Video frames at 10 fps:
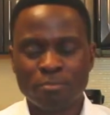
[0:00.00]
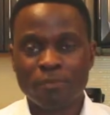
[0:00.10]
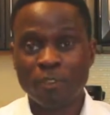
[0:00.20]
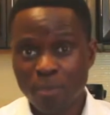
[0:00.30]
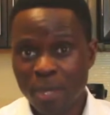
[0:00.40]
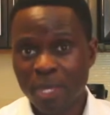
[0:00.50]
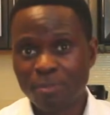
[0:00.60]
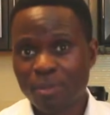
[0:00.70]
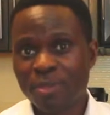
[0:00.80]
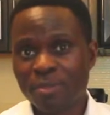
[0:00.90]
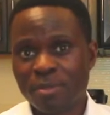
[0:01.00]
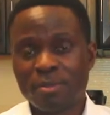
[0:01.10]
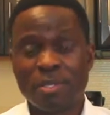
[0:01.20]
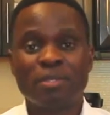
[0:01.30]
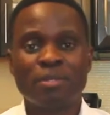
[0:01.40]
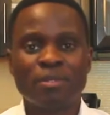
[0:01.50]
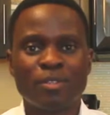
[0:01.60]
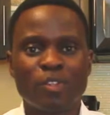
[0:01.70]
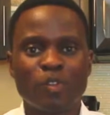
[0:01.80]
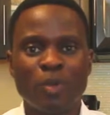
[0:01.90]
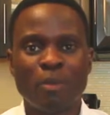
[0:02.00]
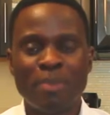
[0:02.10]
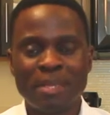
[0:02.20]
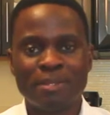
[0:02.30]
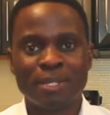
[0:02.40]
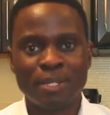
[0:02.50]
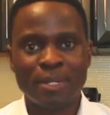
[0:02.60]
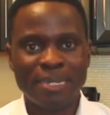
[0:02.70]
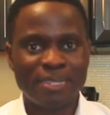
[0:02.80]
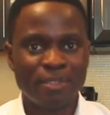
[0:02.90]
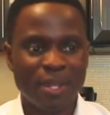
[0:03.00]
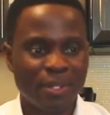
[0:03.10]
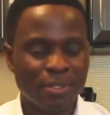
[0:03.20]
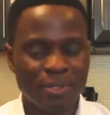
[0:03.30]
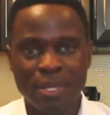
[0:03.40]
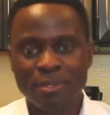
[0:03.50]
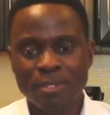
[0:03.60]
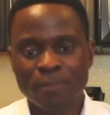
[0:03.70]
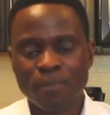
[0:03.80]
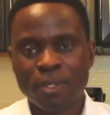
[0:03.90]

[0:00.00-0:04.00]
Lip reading: for my brothers and sisters who are based here in the United States.